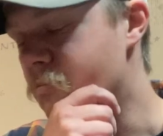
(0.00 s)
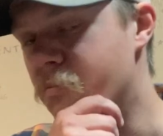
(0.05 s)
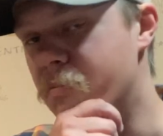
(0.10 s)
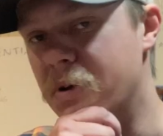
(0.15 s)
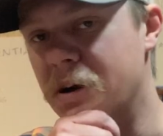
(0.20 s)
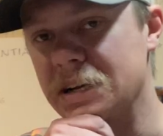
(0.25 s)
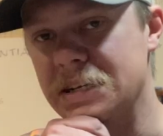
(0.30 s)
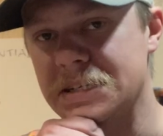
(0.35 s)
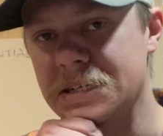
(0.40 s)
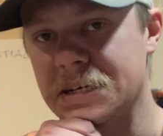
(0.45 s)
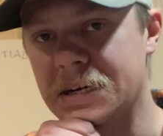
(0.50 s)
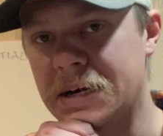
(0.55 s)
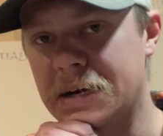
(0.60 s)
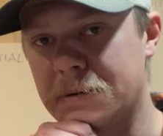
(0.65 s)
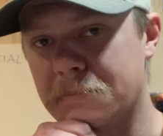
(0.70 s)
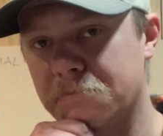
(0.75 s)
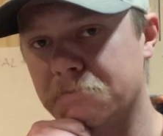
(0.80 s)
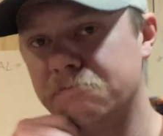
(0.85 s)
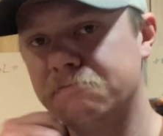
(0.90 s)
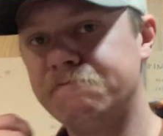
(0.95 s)
but
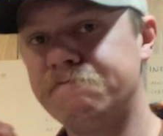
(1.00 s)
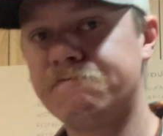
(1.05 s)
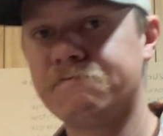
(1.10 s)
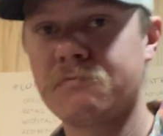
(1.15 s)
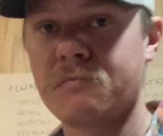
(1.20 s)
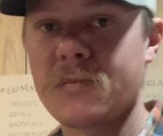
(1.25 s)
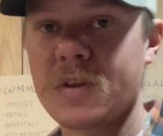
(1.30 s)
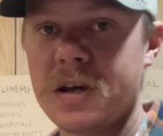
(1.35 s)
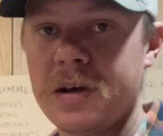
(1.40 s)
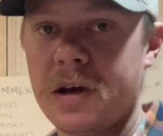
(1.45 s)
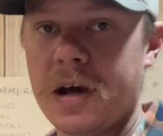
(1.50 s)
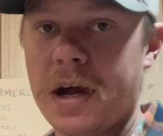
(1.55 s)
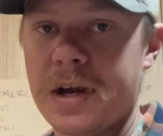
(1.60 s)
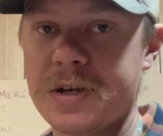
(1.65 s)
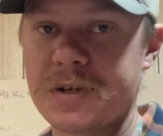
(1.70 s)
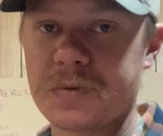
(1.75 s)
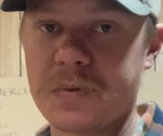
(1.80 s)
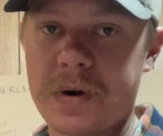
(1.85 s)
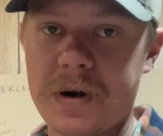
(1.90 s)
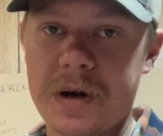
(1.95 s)
I
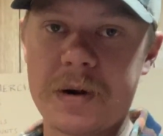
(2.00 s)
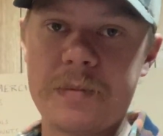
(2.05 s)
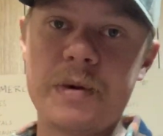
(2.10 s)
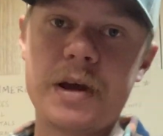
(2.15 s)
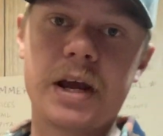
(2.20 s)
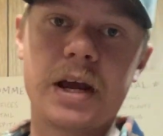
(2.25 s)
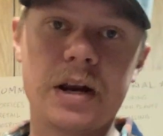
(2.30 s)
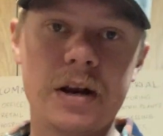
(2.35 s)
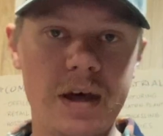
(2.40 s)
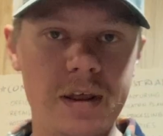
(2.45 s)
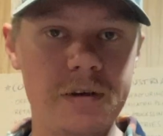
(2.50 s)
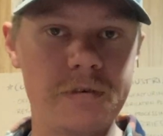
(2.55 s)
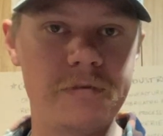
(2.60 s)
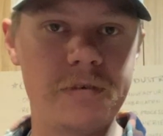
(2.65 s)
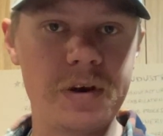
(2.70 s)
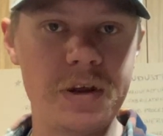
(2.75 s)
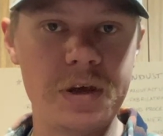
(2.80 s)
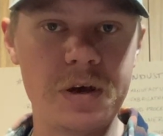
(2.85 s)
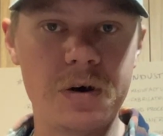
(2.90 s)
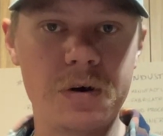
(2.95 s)
just wanted to make another
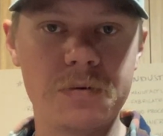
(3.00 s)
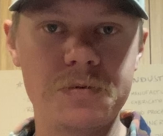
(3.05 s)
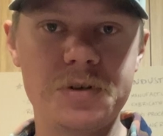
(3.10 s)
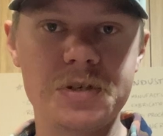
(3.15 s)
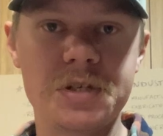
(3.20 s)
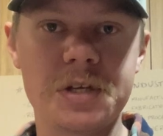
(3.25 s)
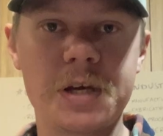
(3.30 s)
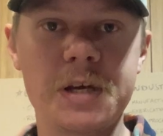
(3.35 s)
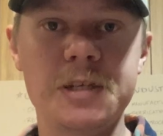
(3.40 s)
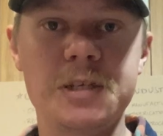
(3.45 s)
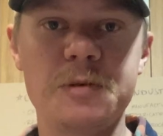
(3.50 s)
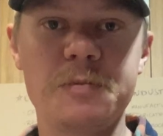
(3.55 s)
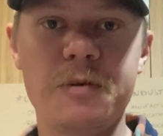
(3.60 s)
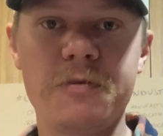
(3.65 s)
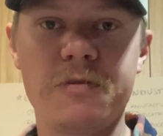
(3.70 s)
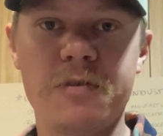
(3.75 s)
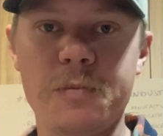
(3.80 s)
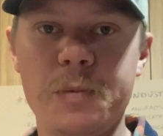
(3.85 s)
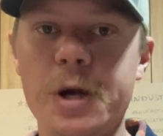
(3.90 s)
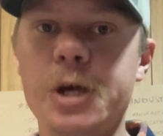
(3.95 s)
video just to get some
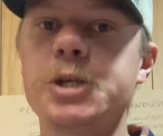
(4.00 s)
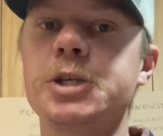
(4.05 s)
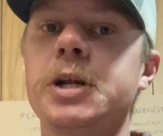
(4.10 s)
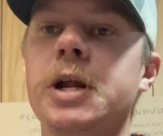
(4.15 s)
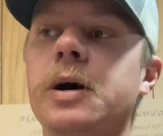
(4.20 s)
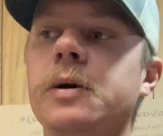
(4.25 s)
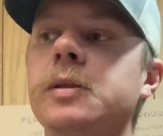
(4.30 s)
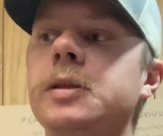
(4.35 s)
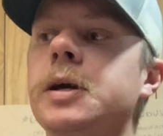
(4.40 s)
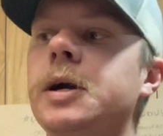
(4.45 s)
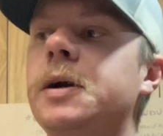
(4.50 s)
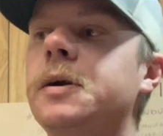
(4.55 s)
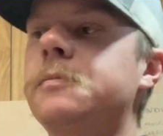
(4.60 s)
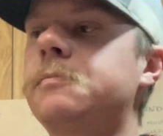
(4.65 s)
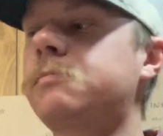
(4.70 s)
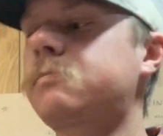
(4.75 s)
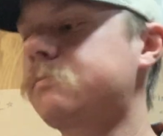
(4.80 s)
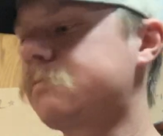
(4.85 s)
information out there.